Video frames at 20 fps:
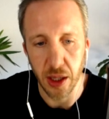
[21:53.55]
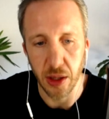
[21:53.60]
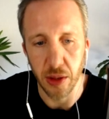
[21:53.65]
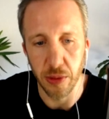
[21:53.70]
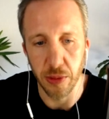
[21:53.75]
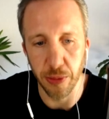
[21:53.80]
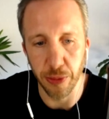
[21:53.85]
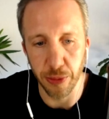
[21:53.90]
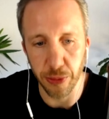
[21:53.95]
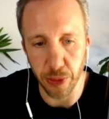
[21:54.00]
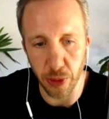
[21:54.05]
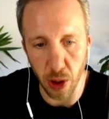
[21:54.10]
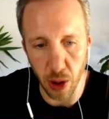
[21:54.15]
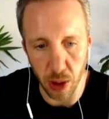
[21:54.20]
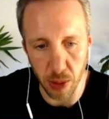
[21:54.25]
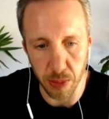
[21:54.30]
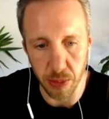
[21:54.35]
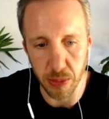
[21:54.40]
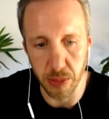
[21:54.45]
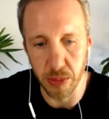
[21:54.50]

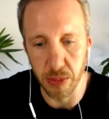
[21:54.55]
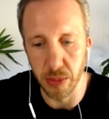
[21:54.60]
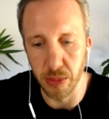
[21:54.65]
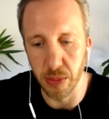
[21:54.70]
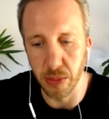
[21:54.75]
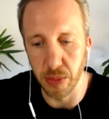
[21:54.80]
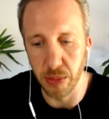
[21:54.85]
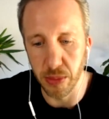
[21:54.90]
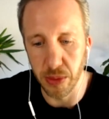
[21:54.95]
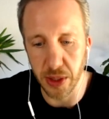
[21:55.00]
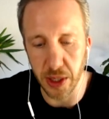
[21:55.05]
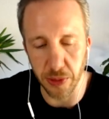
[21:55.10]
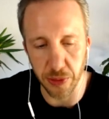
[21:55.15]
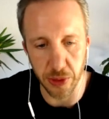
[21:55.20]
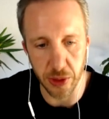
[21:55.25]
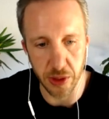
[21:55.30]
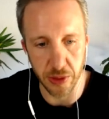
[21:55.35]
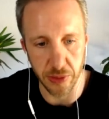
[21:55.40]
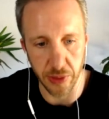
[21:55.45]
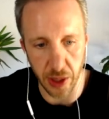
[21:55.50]
from
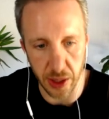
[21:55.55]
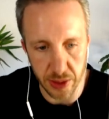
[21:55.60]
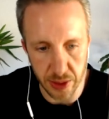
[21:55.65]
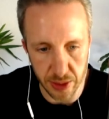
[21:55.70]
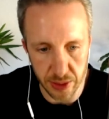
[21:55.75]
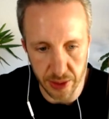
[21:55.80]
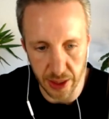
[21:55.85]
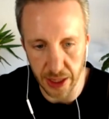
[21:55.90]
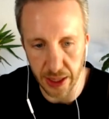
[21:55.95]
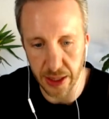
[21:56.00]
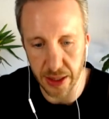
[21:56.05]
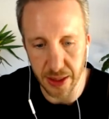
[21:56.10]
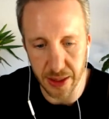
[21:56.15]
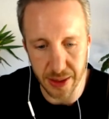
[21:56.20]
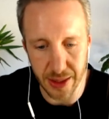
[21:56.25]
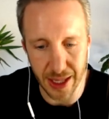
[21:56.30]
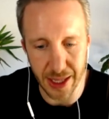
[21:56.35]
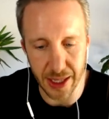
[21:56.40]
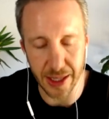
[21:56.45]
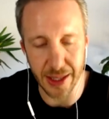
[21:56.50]
different devices that
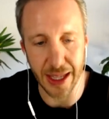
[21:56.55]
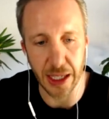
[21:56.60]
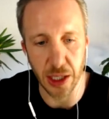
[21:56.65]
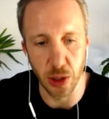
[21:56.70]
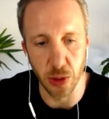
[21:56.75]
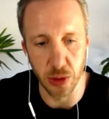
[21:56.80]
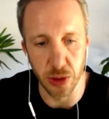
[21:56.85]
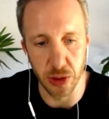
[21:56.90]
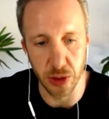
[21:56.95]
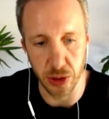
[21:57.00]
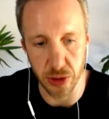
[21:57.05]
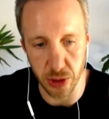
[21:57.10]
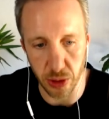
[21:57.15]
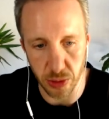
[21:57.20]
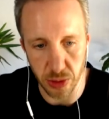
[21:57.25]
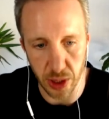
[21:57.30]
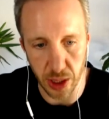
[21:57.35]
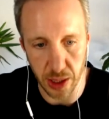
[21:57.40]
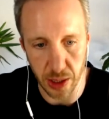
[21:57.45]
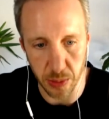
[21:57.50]
that that users
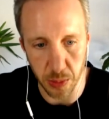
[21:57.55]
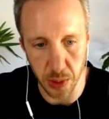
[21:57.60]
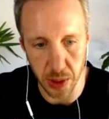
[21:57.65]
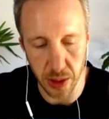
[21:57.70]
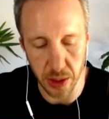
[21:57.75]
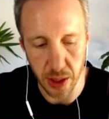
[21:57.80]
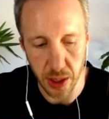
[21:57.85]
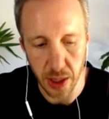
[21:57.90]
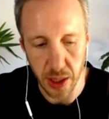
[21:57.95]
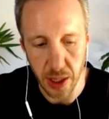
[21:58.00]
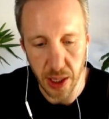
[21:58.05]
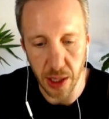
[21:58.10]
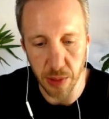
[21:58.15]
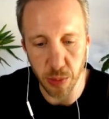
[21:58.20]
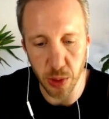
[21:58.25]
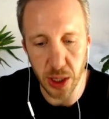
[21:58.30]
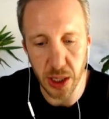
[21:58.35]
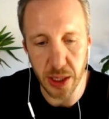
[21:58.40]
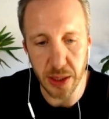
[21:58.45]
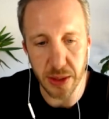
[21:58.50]
associated with. And
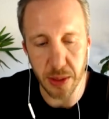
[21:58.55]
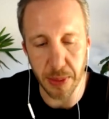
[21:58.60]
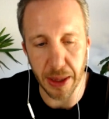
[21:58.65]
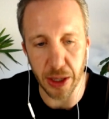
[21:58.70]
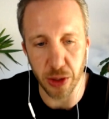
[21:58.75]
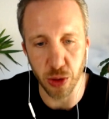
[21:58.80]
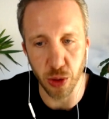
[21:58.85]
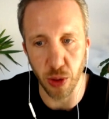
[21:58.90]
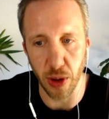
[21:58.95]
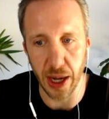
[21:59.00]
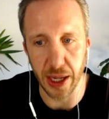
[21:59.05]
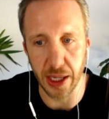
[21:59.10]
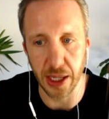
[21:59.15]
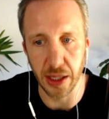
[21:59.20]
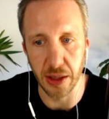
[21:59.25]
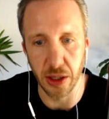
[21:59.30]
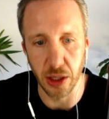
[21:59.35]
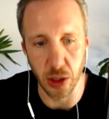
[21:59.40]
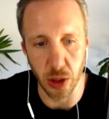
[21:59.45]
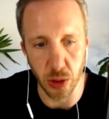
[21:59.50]
really, it's about
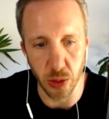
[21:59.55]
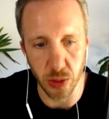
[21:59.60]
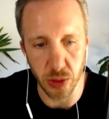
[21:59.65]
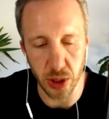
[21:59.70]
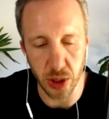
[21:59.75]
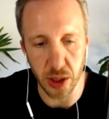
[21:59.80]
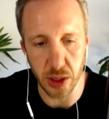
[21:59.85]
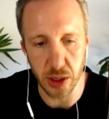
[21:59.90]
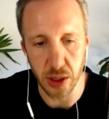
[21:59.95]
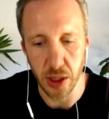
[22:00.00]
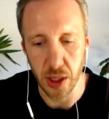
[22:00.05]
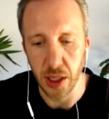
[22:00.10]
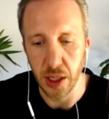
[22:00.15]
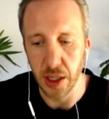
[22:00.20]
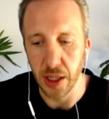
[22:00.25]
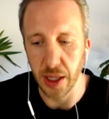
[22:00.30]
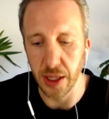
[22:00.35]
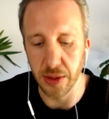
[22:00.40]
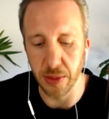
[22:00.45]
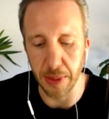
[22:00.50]
tracking the user.
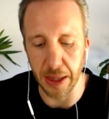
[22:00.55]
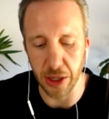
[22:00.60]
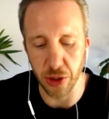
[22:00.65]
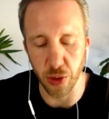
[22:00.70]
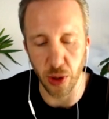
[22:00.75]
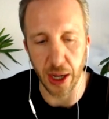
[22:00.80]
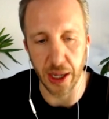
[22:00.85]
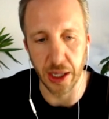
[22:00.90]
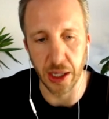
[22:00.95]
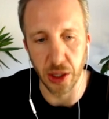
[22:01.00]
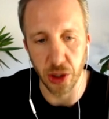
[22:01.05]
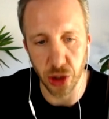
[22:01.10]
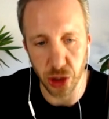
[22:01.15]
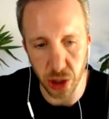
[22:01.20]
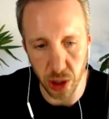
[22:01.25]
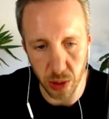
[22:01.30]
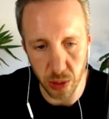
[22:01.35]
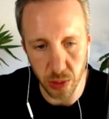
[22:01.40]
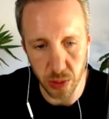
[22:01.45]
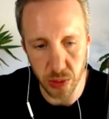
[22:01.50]
It's about tracking
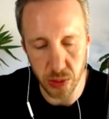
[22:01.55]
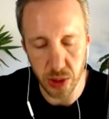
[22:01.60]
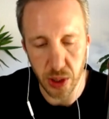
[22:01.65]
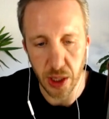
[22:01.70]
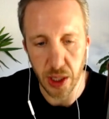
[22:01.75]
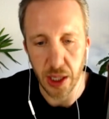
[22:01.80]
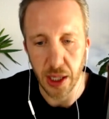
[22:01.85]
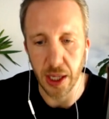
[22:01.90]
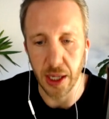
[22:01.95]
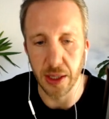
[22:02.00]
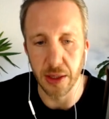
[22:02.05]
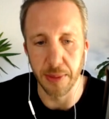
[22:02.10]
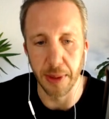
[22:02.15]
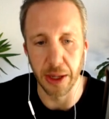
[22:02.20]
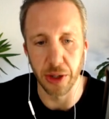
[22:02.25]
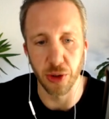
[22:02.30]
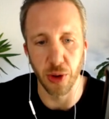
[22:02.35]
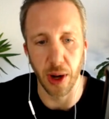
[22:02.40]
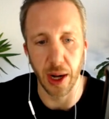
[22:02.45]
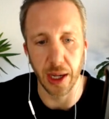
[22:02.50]
shows. It's
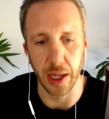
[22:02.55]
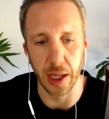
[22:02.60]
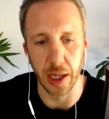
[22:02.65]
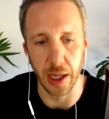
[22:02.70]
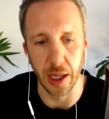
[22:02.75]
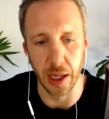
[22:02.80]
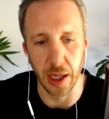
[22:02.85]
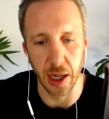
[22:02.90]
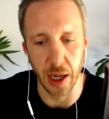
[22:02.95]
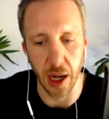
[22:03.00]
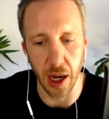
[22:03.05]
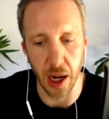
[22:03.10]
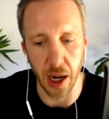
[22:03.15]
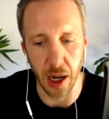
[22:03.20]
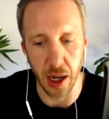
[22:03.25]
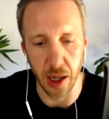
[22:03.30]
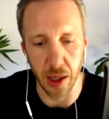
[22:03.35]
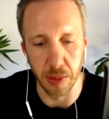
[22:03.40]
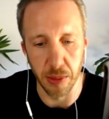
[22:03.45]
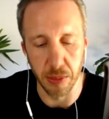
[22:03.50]
about tracking
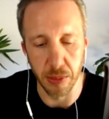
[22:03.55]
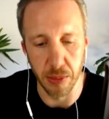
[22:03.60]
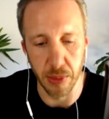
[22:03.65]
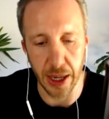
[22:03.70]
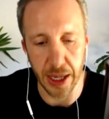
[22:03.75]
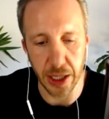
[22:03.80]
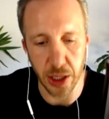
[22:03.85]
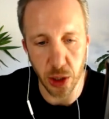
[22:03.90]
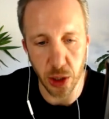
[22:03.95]
um, and